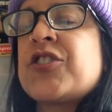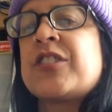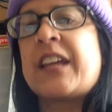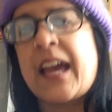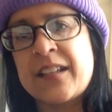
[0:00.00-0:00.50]

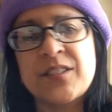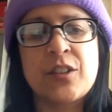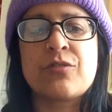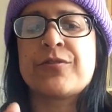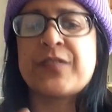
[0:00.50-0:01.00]
yes,
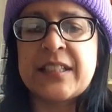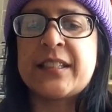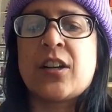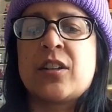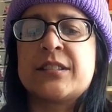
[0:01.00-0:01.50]
the
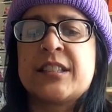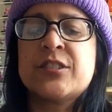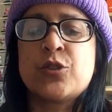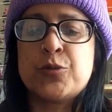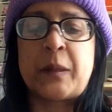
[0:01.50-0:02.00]
graffiti
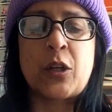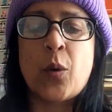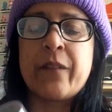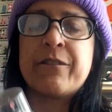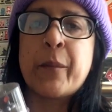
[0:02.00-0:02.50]
artist who's been
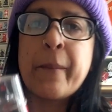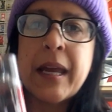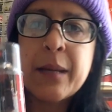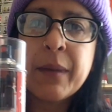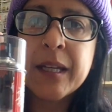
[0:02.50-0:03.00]
going for
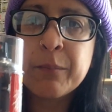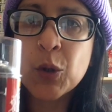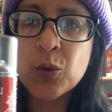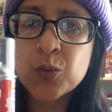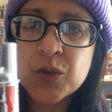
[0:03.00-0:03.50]
many
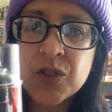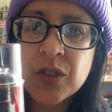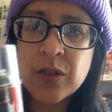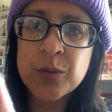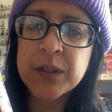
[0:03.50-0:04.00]
moons,
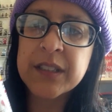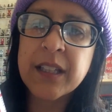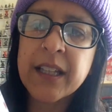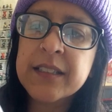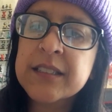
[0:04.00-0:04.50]
who did
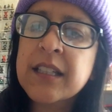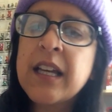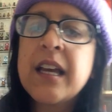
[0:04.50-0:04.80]
this.